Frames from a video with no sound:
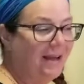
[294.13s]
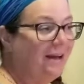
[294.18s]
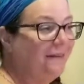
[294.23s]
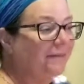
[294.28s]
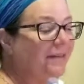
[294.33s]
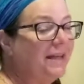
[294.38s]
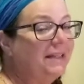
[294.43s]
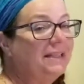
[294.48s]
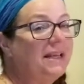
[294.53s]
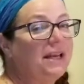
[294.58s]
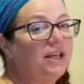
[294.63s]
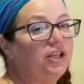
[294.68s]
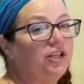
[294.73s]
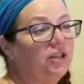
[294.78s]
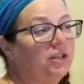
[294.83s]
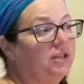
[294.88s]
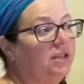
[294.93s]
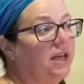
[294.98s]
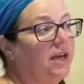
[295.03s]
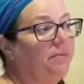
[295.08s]
That tastes
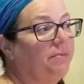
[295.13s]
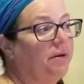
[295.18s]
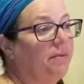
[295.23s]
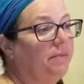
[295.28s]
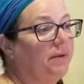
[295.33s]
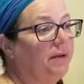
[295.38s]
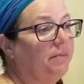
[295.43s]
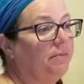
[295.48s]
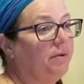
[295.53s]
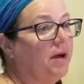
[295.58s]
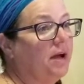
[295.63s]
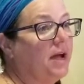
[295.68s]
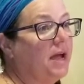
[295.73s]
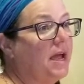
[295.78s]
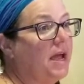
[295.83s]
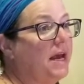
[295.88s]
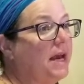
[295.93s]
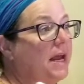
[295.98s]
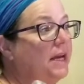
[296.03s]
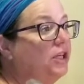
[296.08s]
just like pumpkin pie,
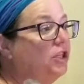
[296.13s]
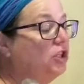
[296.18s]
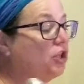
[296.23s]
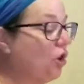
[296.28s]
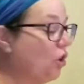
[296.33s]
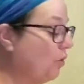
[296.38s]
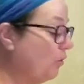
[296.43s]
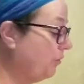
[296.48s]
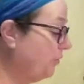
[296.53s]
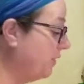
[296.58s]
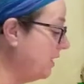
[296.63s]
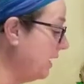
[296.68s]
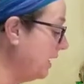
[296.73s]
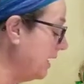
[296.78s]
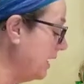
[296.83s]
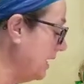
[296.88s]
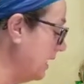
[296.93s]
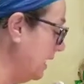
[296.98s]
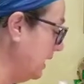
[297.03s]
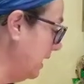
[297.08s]
and I don't think
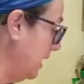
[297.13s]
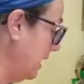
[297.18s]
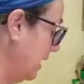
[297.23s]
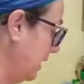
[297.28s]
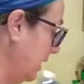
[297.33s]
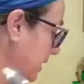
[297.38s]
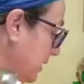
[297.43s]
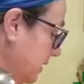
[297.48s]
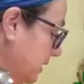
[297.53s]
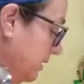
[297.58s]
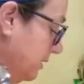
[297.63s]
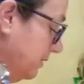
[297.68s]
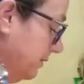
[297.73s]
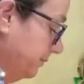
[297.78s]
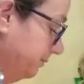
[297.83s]
it needs